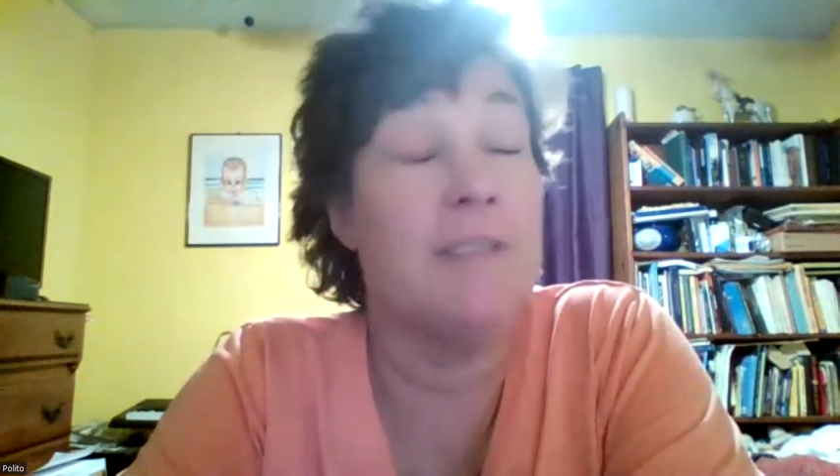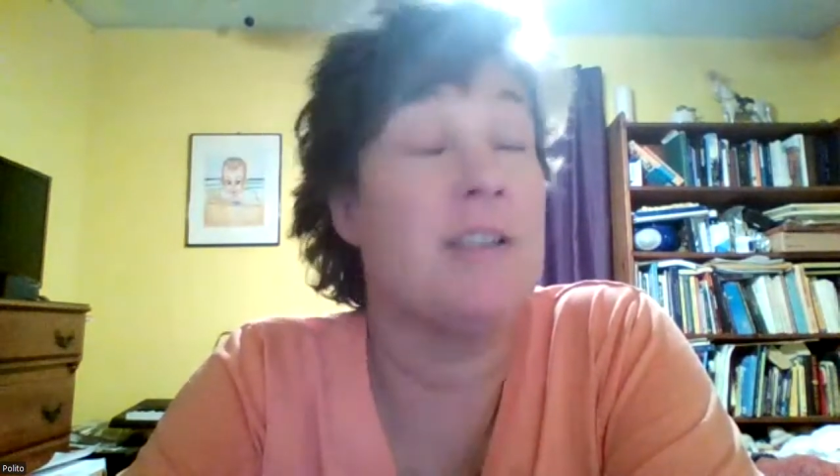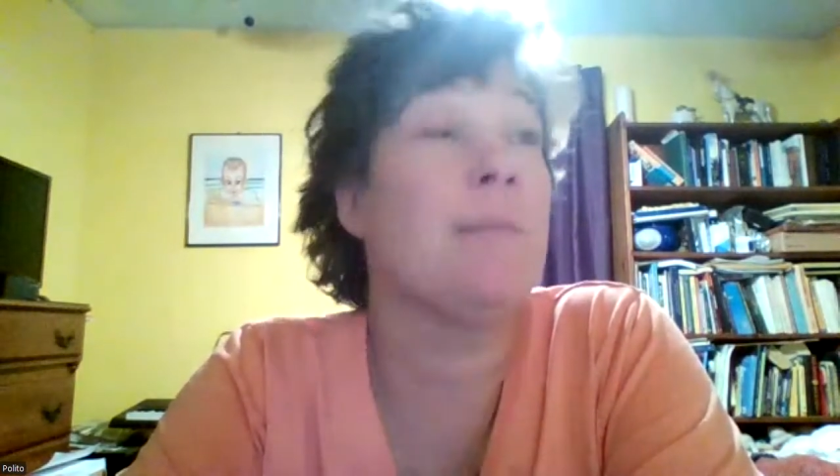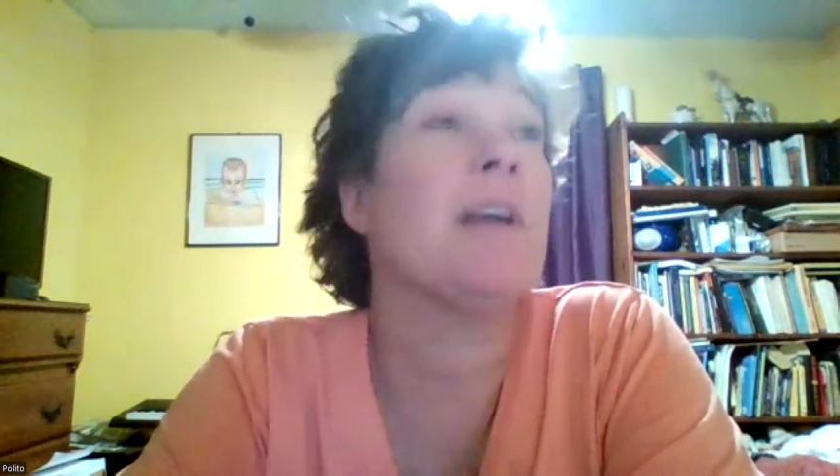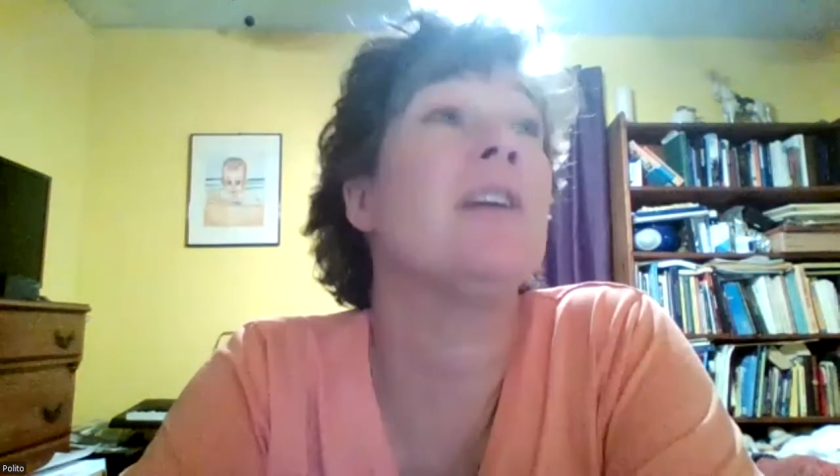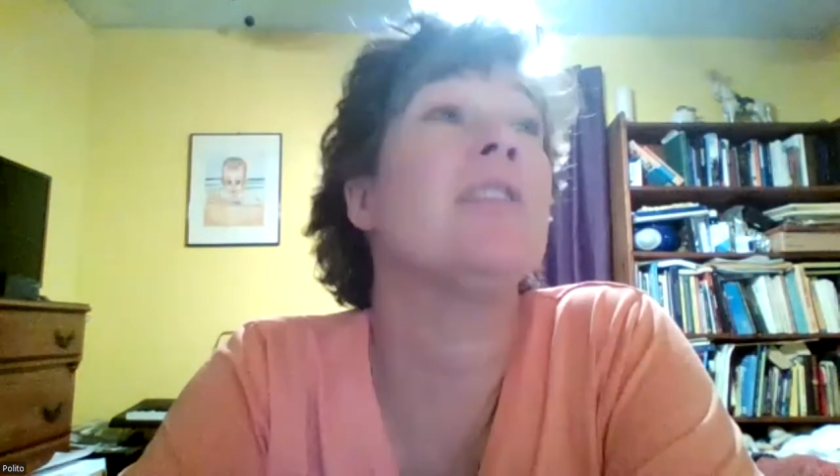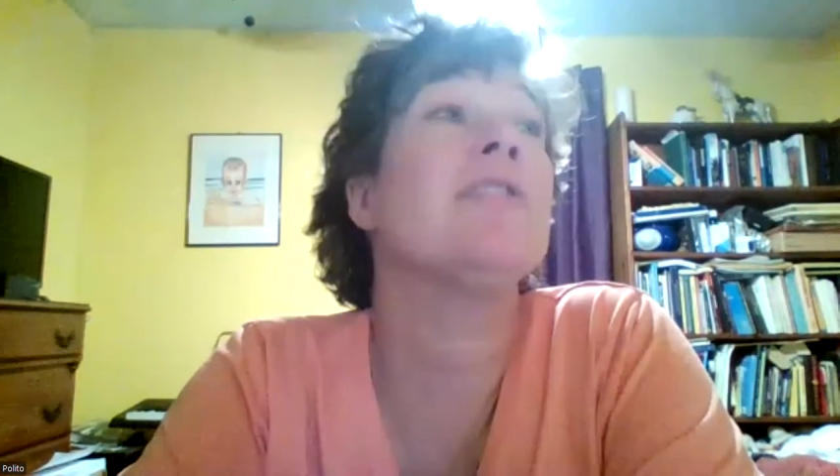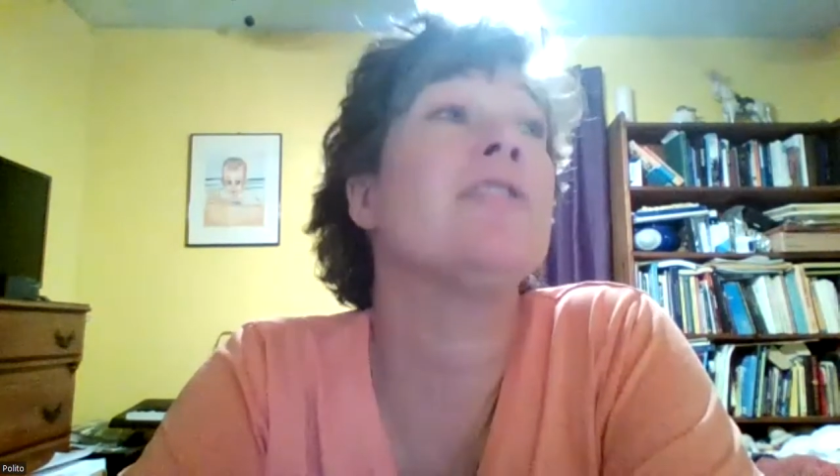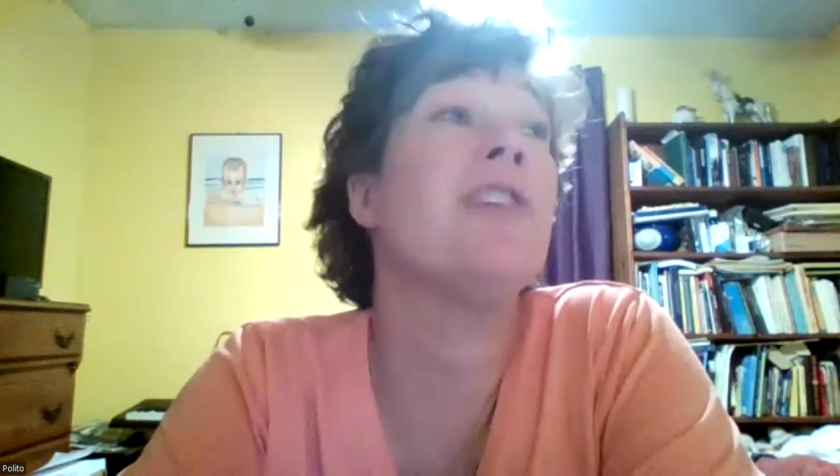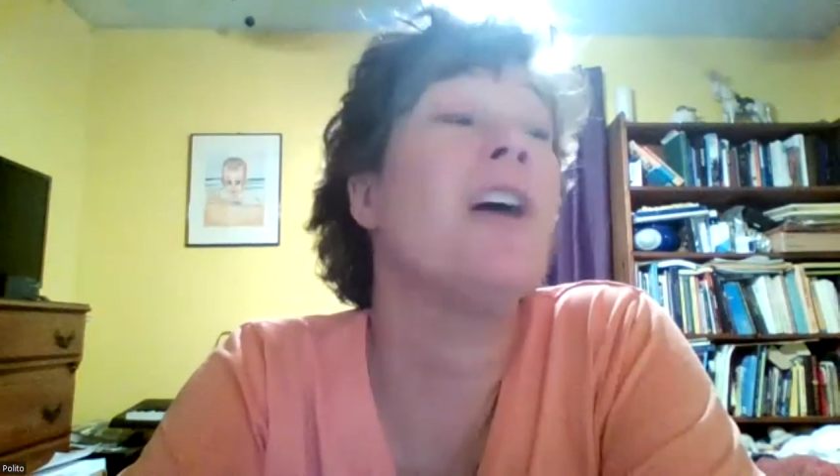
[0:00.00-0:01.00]
I'm like,
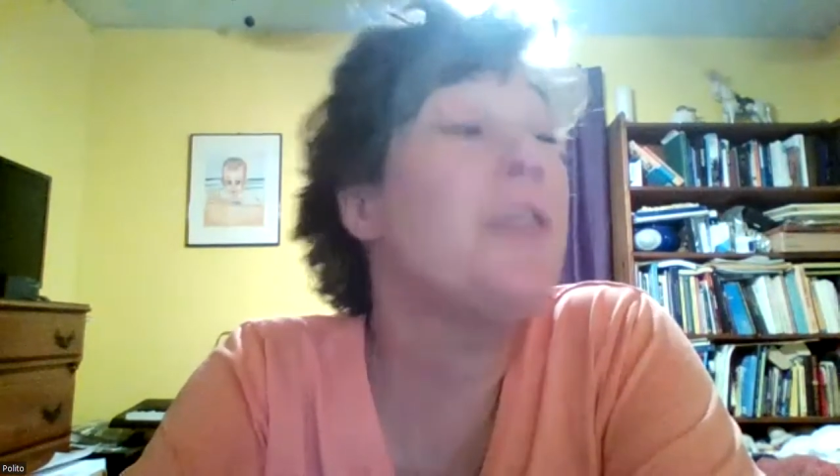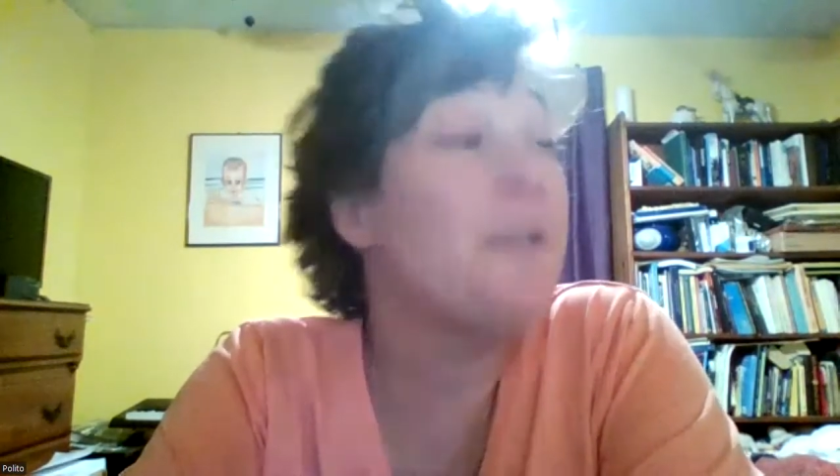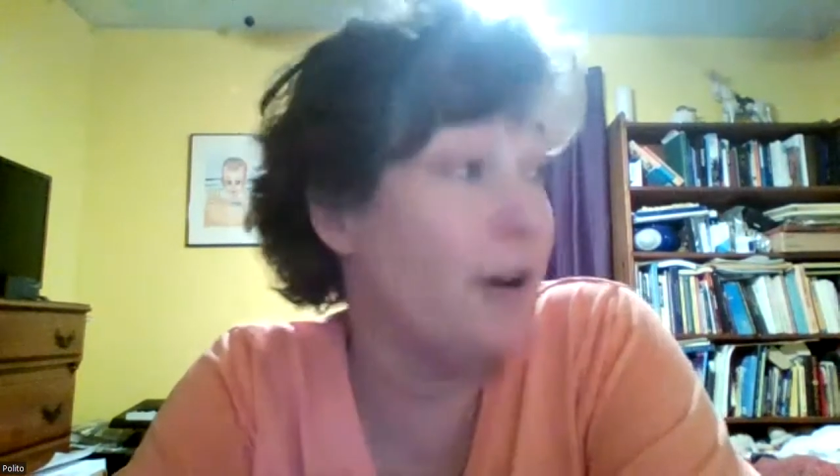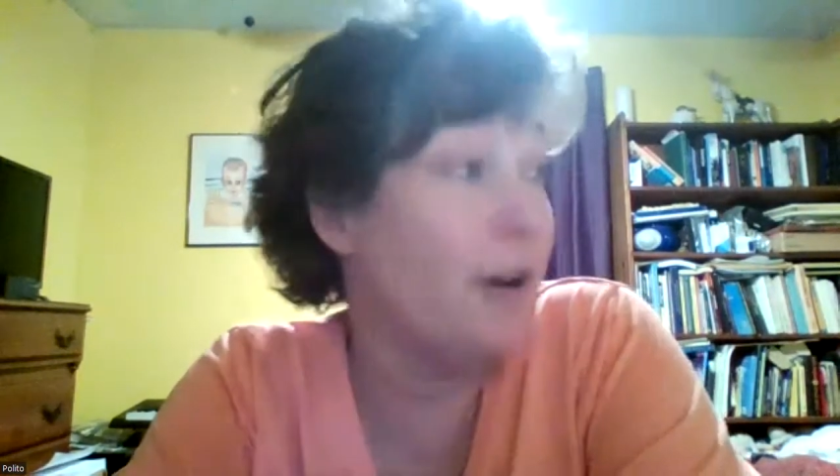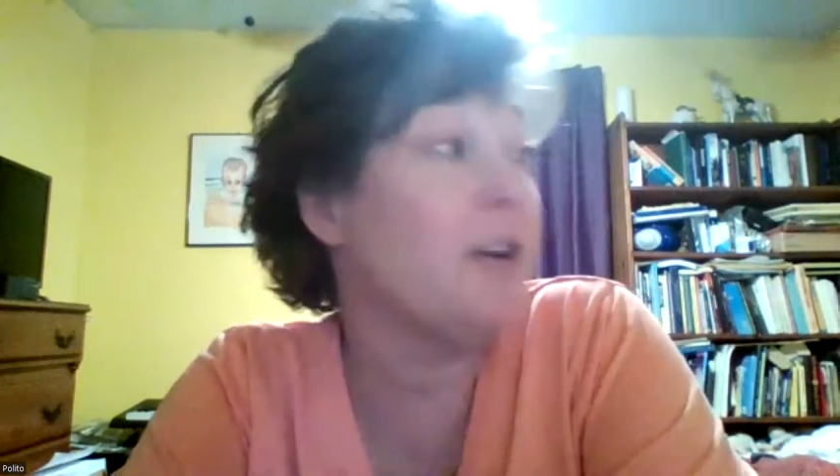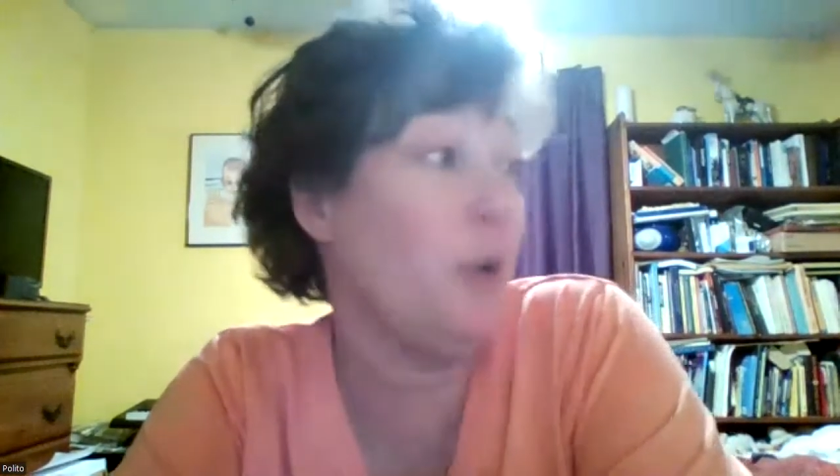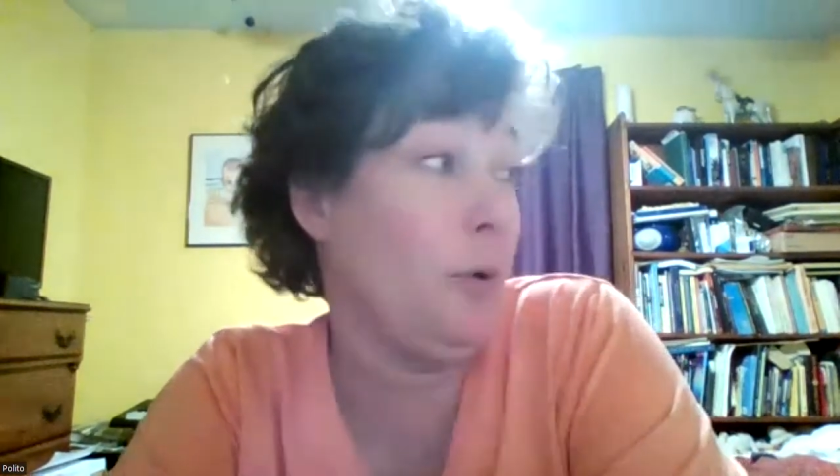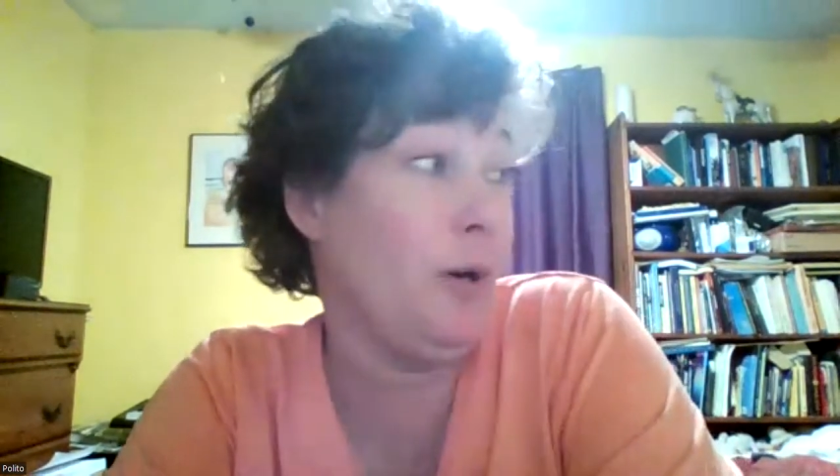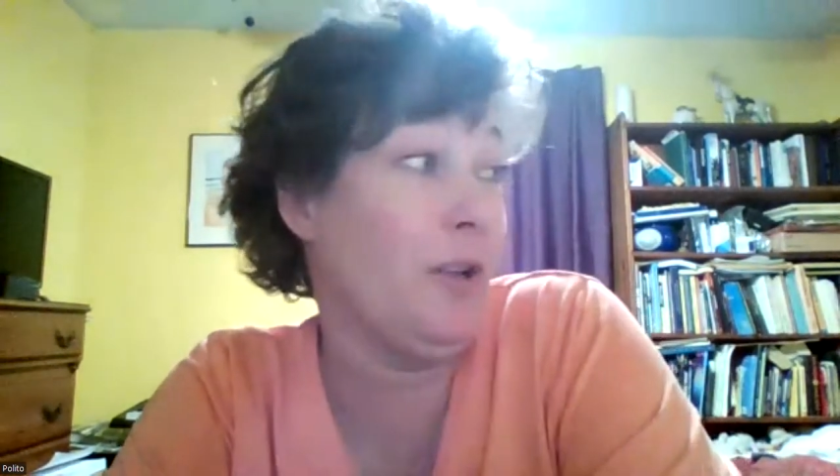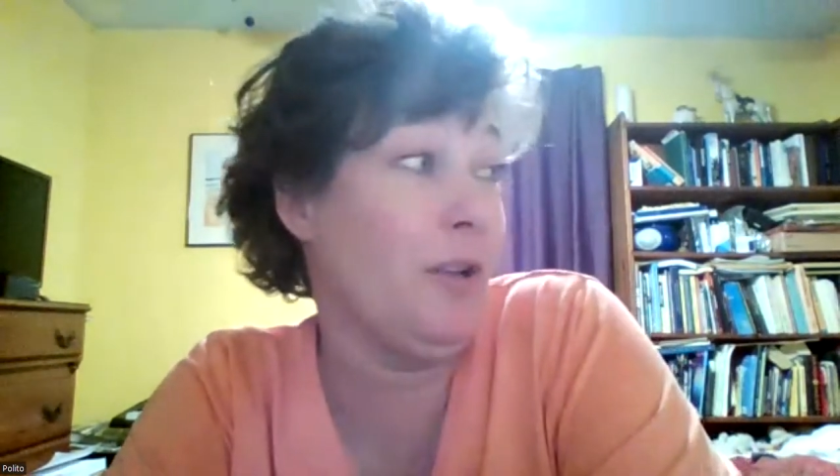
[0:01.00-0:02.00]
"Shut the front
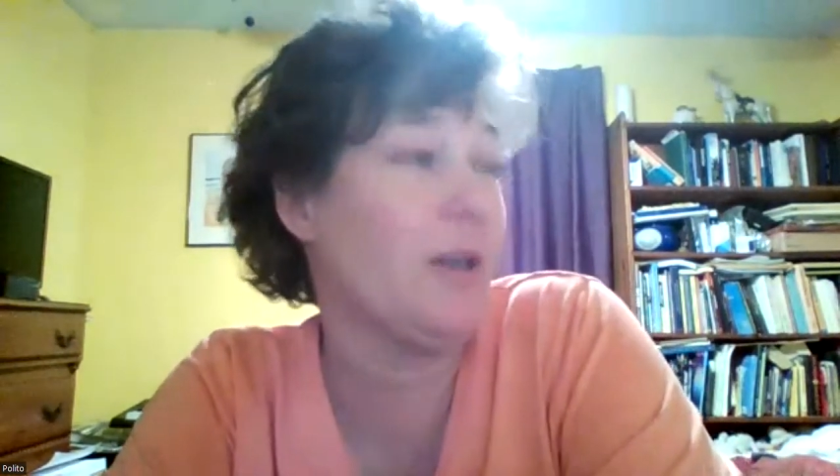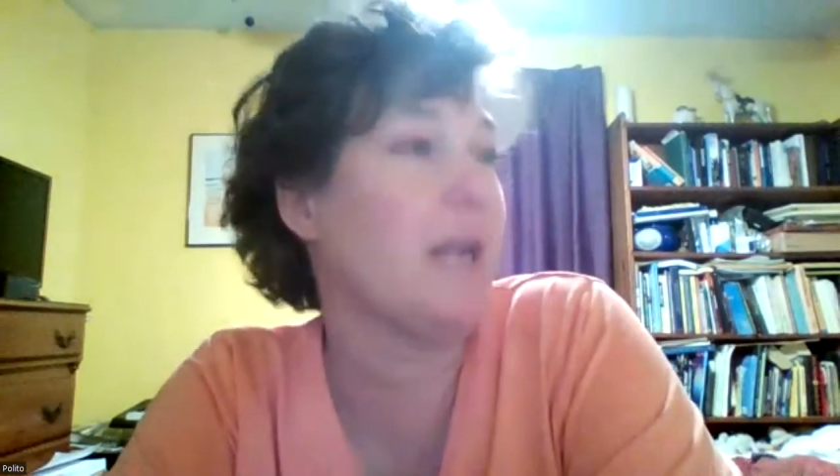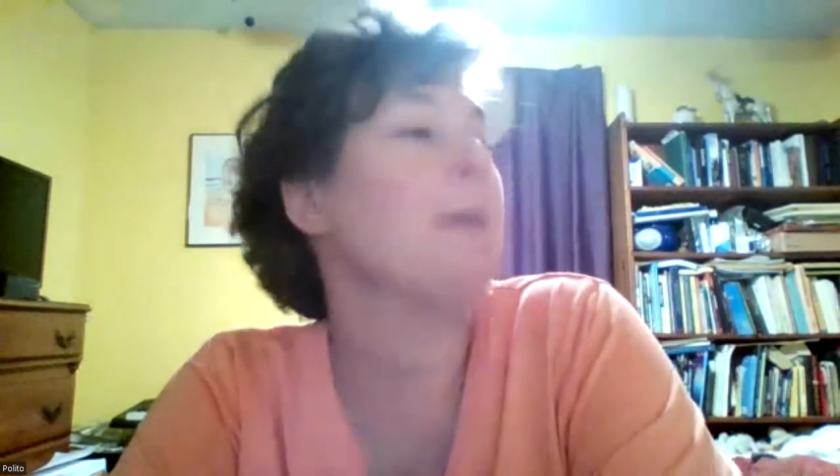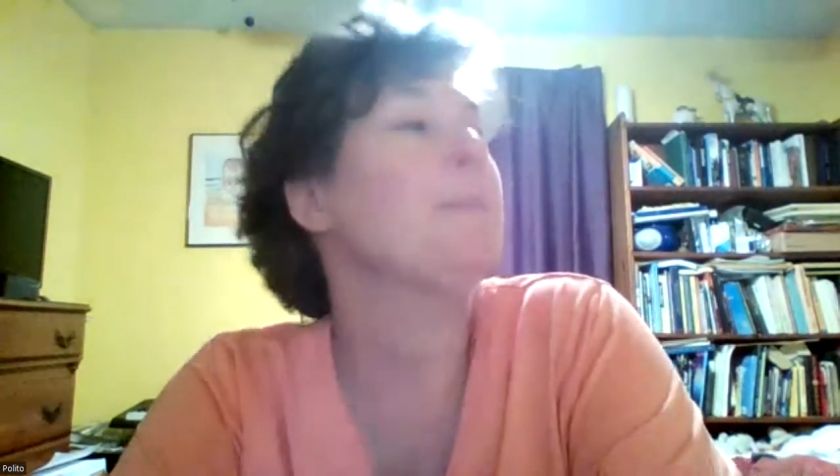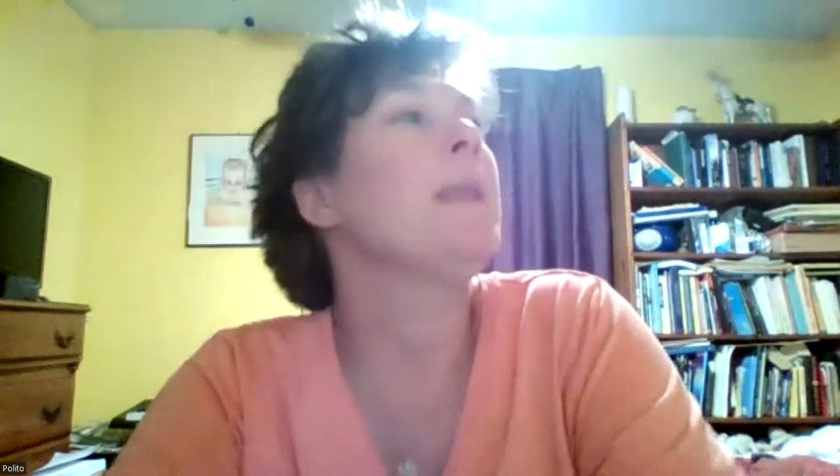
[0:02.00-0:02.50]
door, Gloria."